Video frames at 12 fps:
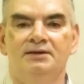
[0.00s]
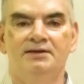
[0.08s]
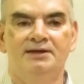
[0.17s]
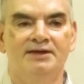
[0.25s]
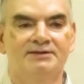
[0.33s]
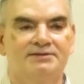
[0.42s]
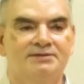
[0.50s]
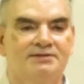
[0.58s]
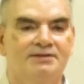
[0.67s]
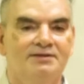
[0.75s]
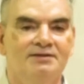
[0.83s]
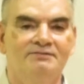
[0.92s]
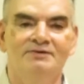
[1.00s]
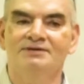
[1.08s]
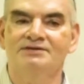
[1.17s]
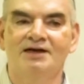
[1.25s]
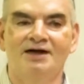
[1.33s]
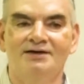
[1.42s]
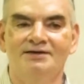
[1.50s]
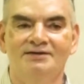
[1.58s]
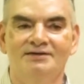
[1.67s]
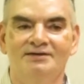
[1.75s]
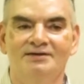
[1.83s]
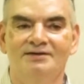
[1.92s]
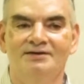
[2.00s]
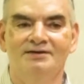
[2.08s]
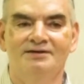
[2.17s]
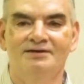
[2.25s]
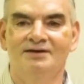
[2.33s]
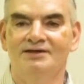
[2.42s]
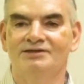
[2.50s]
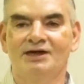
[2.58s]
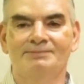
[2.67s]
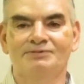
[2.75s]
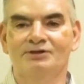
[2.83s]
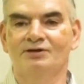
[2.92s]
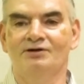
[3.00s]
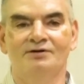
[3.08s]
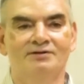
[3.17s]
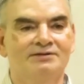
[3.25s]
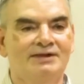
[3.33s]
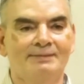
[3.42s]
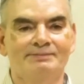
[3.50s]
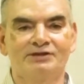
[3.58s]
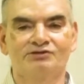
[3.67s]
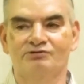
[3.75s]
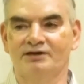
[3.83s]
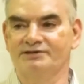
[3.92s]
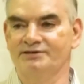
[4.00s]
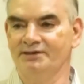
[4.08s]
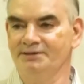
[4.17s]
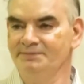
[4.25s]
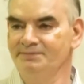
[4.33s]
Yes, we'll start a chapter on capital structure.